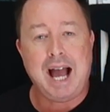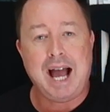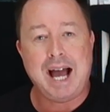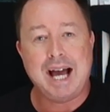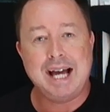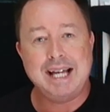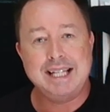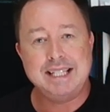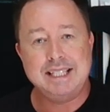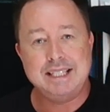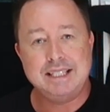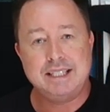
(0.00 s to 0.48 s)

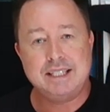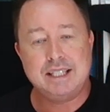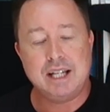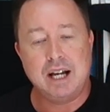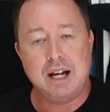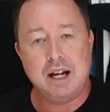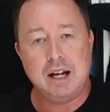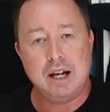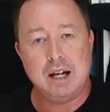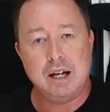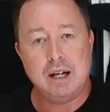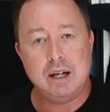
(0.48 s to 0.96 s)
And
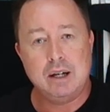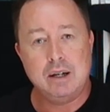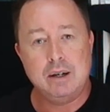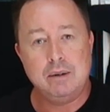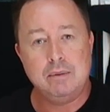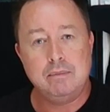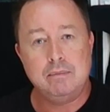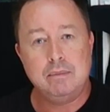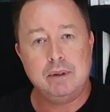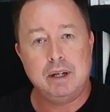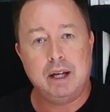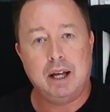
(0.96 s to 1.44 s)

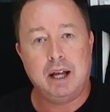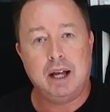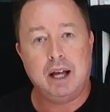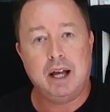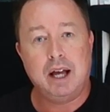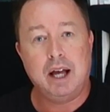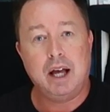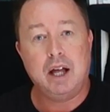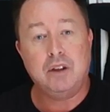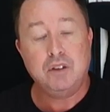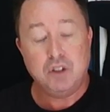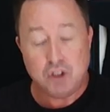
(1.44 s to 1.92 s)

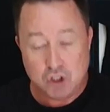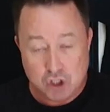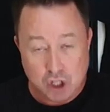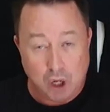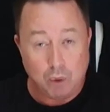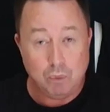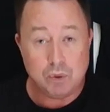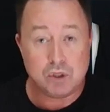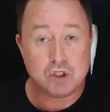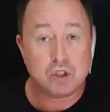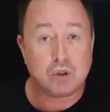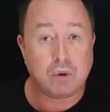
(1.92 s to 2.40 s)
the
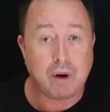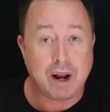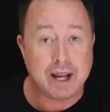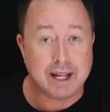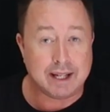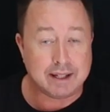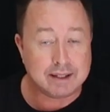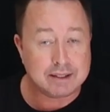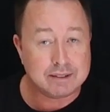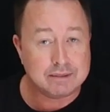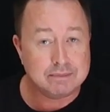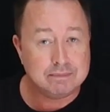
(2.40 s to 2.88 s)
show was
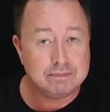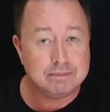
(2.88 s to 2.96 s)
great.